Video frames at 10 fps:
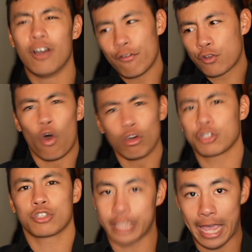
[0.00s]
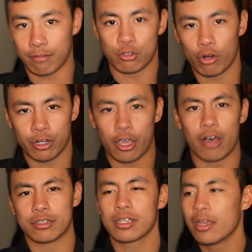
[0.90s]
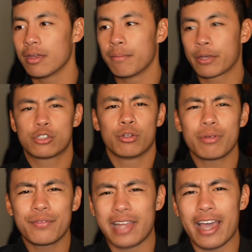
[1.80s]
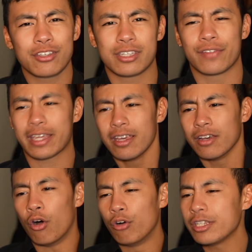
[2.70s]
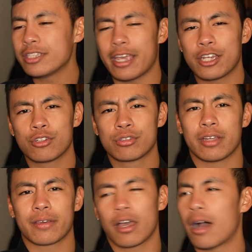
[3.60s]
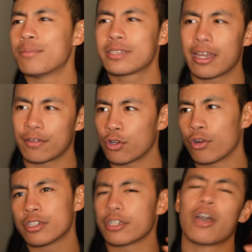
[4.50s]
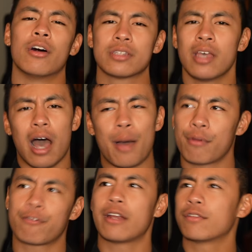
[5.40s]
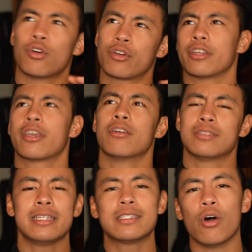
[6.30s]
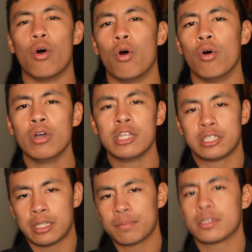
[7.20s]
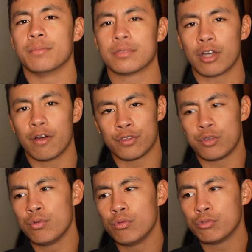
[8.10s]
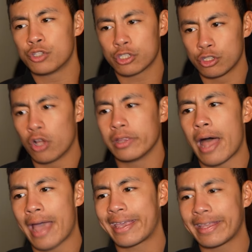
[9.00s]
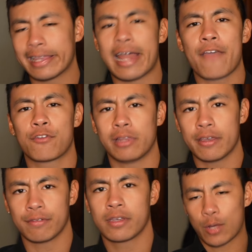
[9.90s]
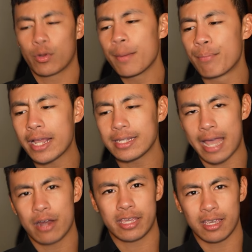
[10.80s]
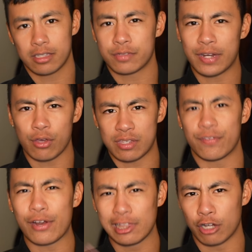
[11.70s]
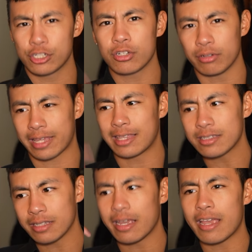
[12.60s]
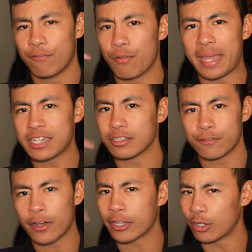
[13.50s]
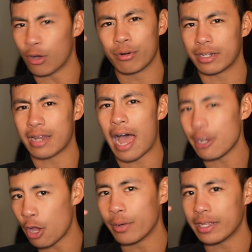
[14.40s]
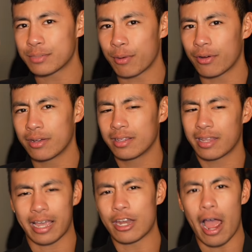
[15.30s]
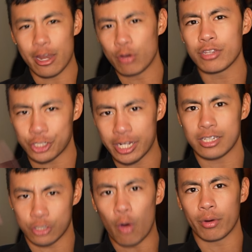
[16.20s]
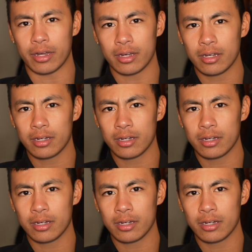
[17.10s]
Of course you're scared of talking to girls, because you don't even like yourself. Like, all these issues, like, I'm scared of talking to girls, I'm afraid of talking to girls, these are all symptoms of you just not liking the life you live. Like, when I break it down here in this video, it's very logical. Like, this information is fucking golden. I know it is, bro. Like, I know this shit, it's golden.